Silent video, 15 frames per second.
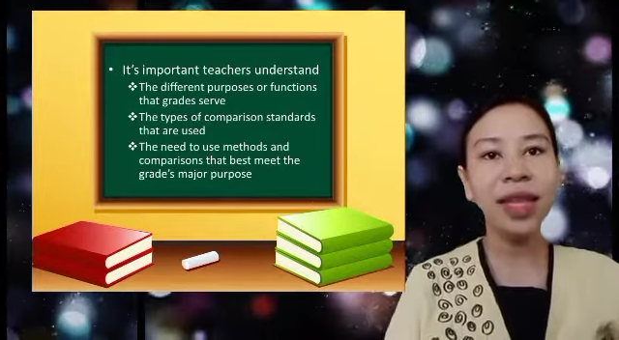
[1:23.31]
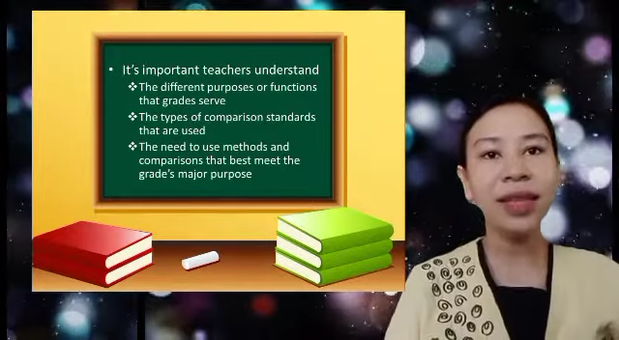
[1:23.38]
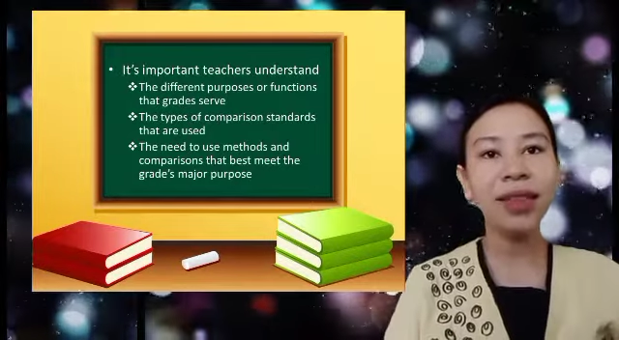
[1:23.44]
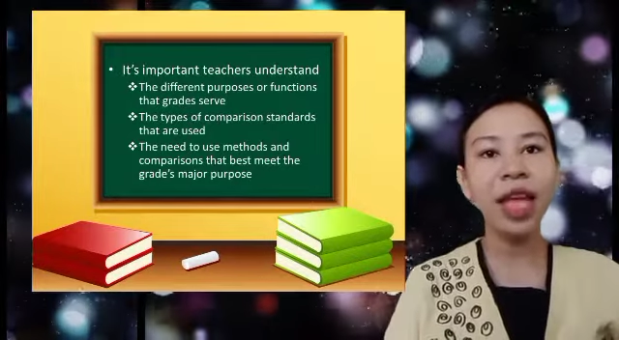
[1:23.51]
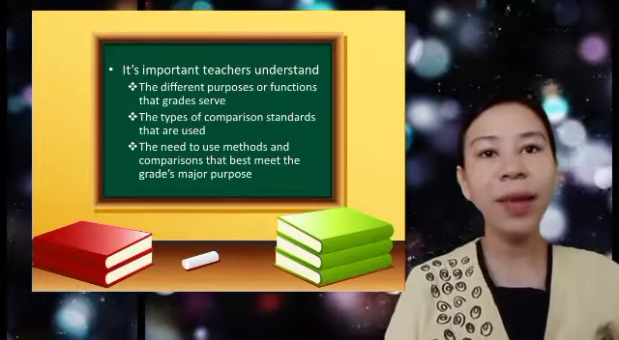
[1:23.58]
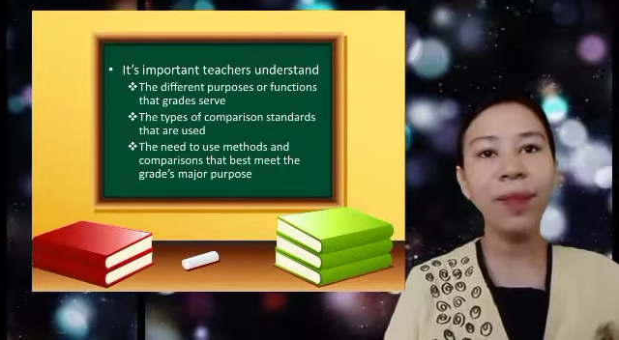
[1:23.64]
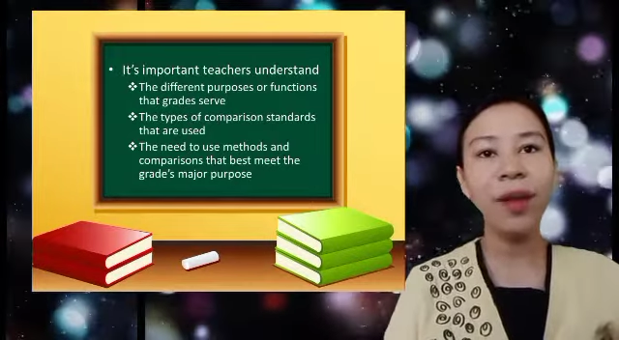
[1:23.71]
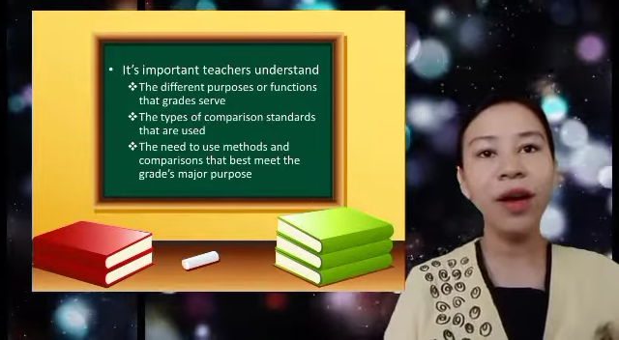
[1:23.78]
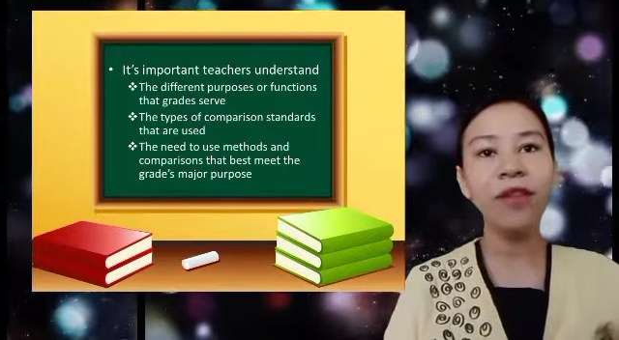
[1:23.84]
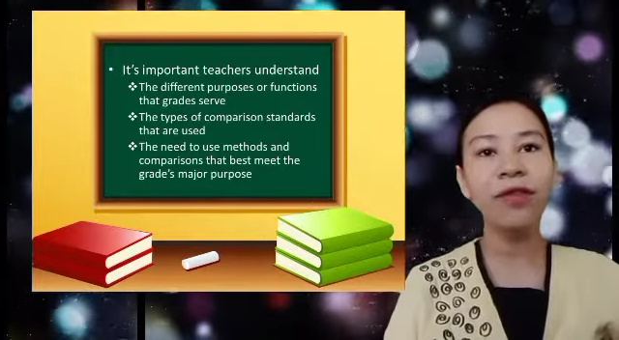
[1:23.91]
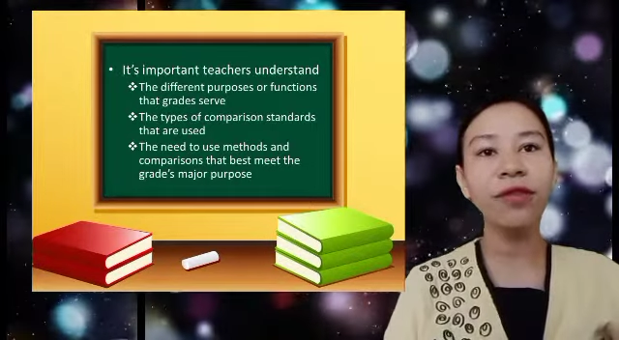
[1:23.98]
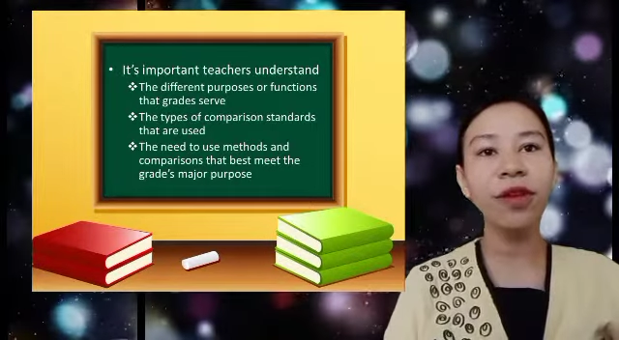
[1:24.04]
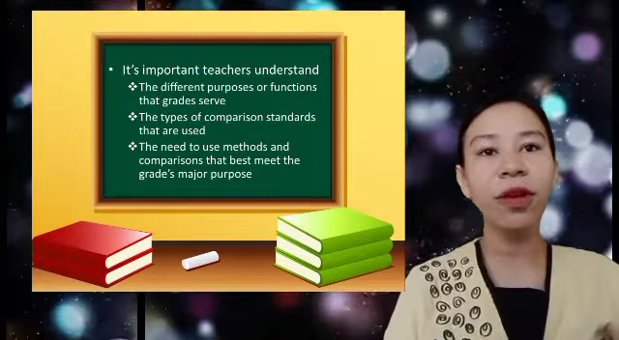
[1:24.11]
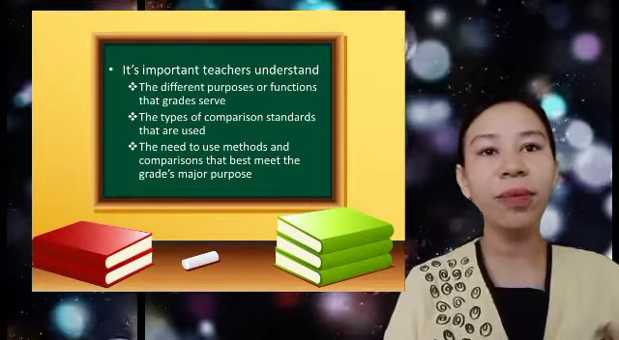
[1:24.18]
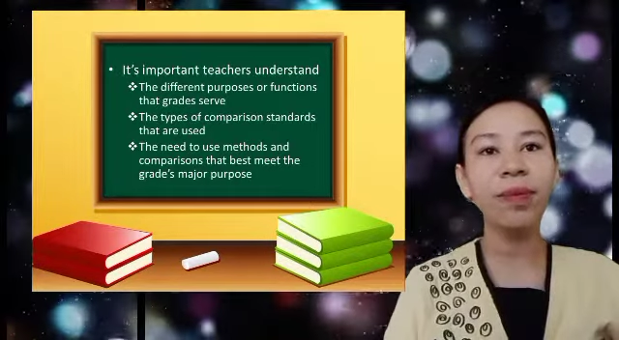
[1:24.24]
the type of
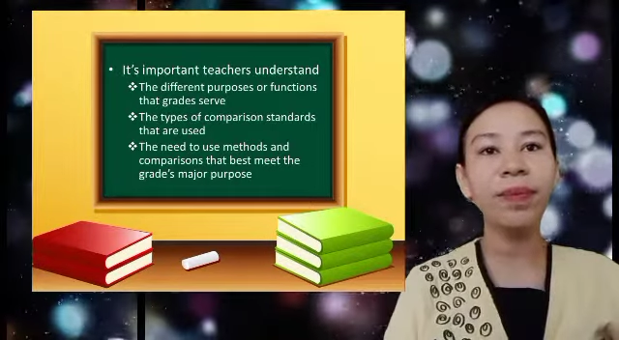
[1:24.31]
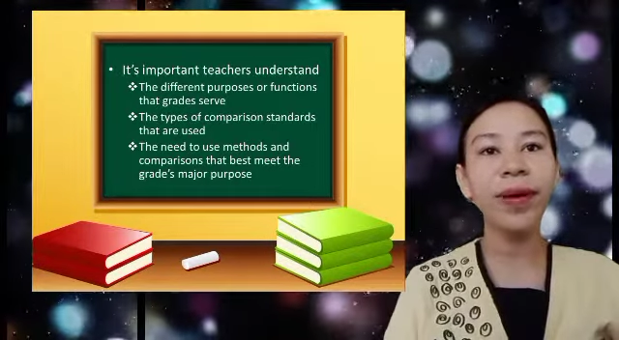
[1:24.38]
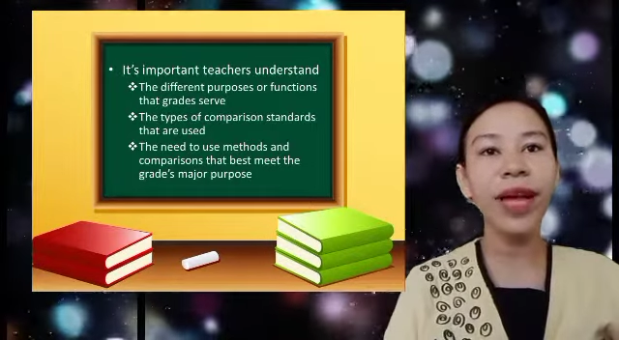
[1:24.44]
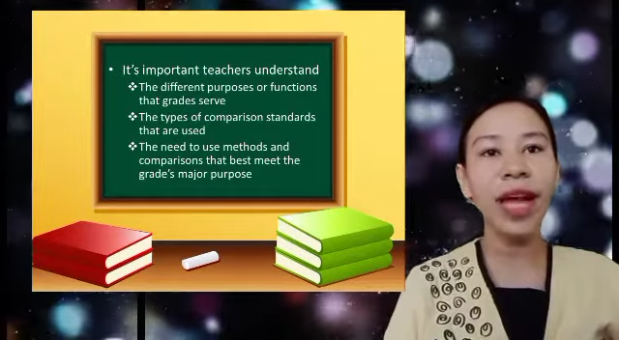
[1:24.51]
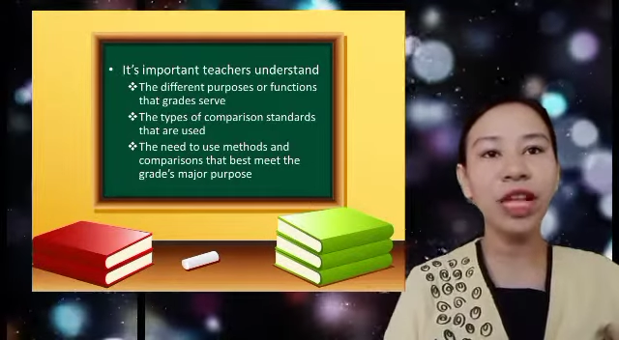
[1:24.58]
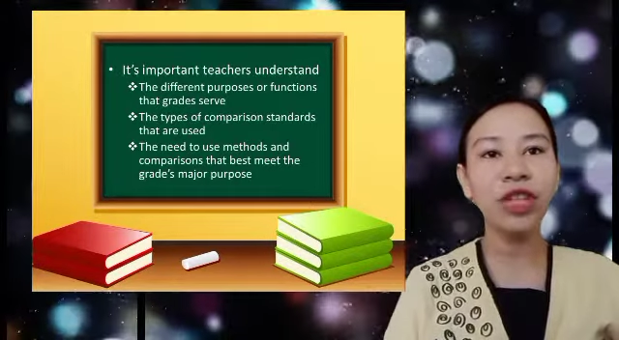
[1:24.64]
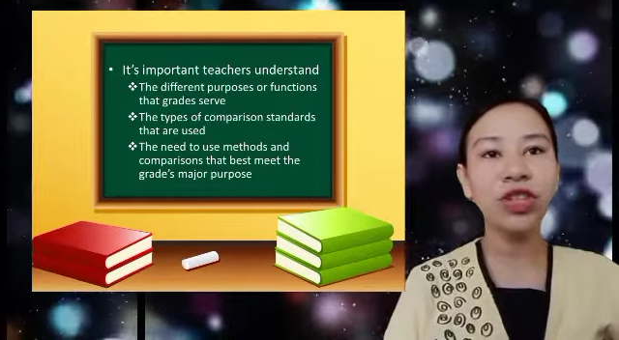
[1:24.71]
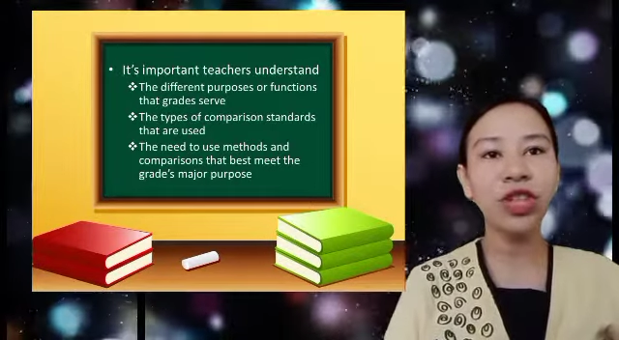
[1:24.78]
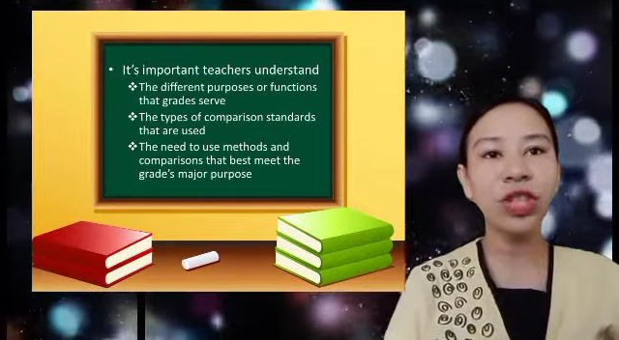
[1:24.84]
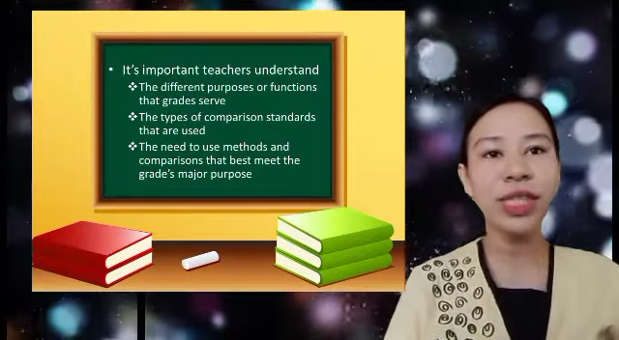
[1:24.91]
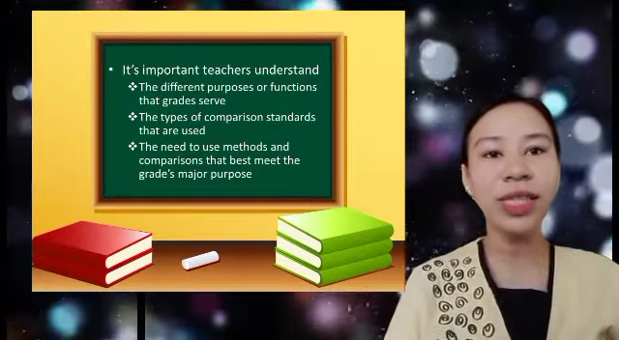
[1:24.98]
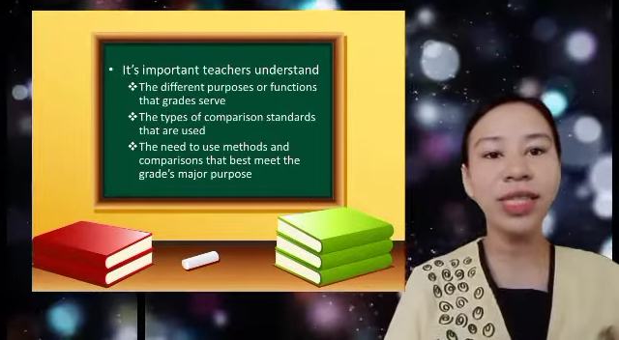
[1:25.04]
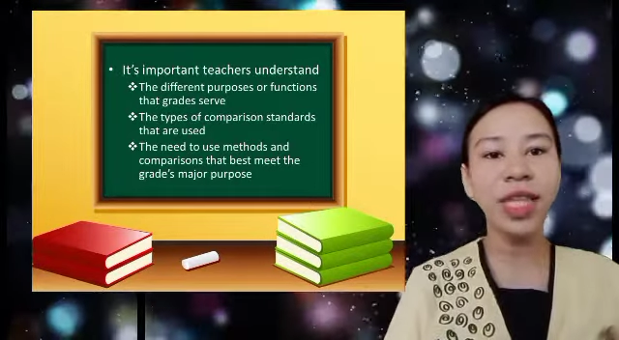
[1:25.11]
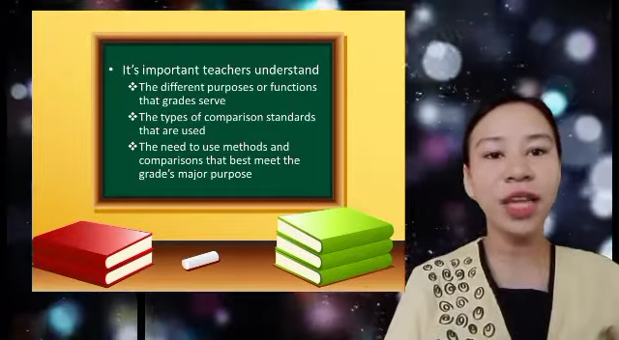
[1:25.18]
comprehension